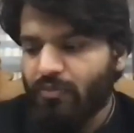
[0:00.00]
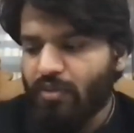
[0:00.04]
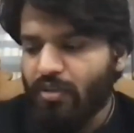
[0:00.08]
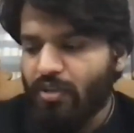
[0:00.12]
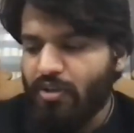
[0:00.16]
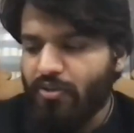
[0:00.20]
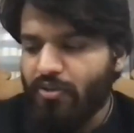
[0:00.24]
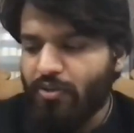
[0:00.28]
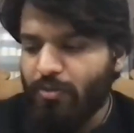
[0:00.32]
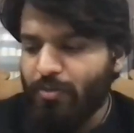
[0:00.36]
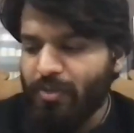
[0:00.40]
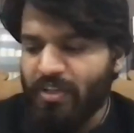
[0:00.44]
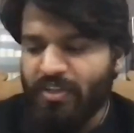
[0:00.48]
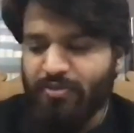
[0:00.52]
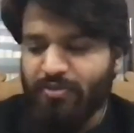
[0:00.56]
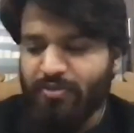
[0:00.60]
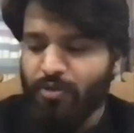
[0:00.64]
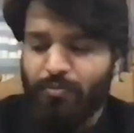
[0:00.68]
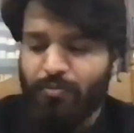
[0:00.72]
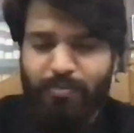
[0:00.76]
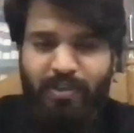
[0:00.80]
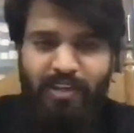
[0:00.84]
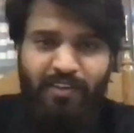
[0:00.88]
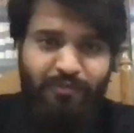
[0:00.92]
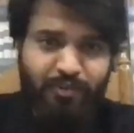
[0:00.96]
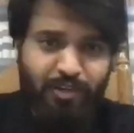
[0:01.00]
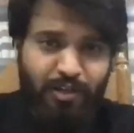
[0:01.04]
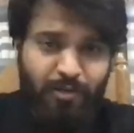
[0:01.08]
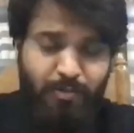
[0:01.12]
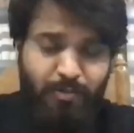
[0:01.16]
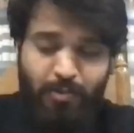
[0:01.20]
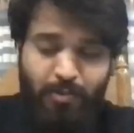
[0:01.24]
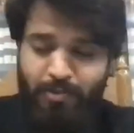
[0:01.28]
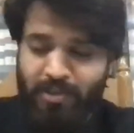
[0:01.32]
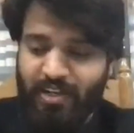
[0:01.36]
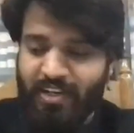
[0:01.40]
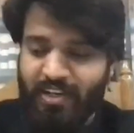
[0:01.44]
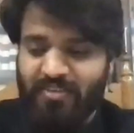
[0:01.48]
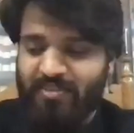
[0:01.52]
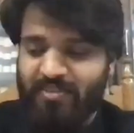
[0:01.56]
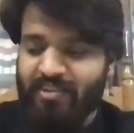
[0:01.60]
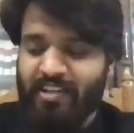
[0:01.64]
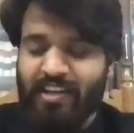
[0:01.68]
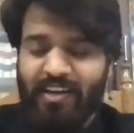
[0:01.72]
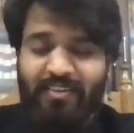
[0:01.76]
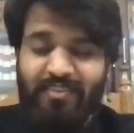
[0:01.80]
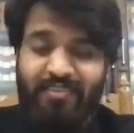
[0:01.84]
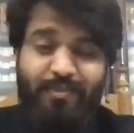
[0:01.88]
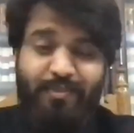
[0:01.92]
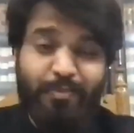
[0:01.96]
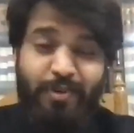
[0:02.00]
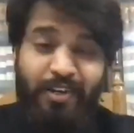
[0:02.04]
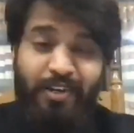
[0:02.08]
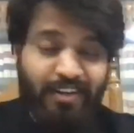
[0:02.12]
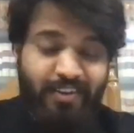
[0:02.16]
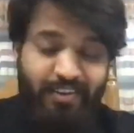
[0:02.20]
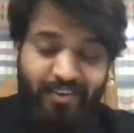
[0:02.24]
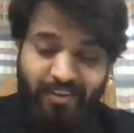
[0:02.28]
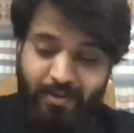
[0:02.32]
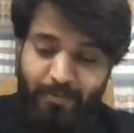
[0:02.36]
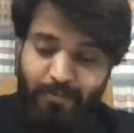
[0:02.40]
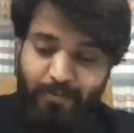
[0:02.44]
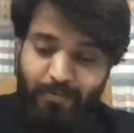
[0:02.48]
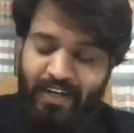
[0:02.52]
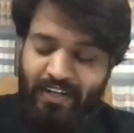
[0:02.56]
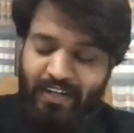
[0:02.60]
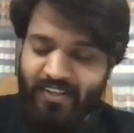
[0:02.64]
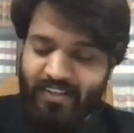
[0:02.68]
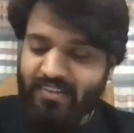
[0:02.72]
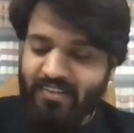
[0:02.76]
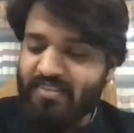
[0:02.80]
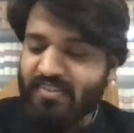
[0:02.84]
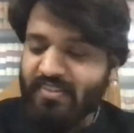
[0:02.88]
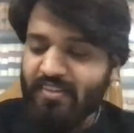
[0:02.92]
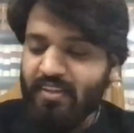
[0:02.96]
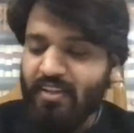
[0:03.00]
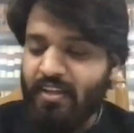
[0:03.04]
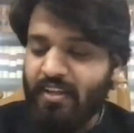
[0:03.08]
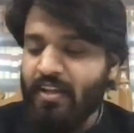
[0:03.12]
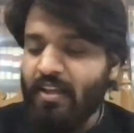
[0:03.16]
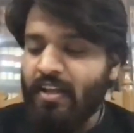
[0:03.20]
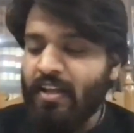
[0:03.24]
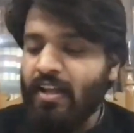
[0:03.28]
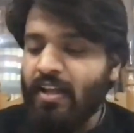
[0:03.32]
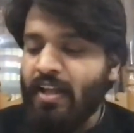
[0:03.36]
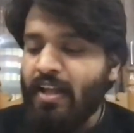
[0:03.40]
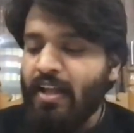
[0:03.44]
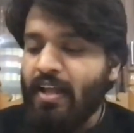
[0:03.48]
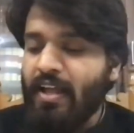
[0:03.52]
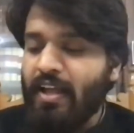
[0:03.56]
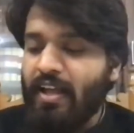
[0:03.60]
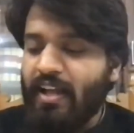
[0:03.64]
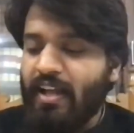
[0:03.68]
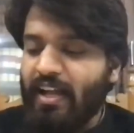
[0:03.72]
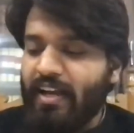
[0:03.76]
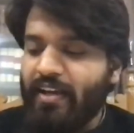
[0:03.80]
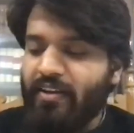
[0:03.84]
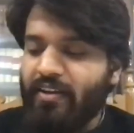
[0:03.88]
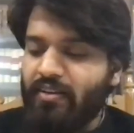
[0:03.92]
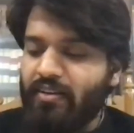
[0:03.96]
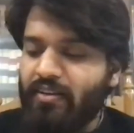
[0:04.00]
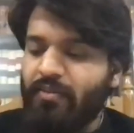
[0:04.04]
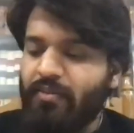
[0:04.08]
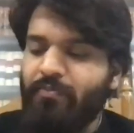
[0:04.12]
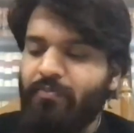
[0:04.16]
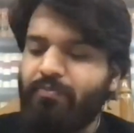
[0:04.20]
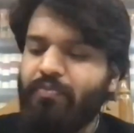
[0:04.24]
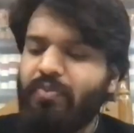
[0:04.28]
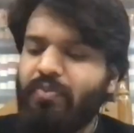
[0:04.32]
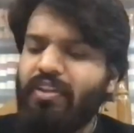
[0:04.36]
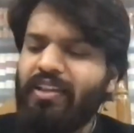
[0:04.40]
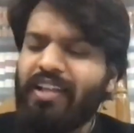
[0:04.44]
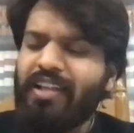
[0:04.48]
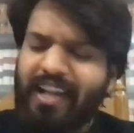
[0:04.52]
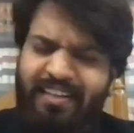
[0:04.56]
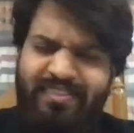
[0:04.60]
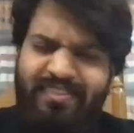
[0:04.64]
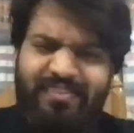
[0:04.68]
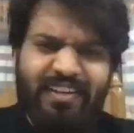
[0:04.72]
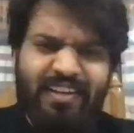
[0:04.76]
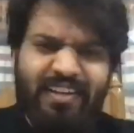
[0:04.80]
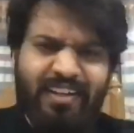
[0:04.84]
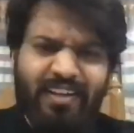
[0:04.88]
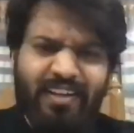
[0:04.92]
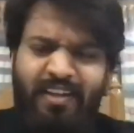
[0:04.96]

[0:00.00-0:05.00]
So please don't pay for the publication. That is a predatory practice. And lastly,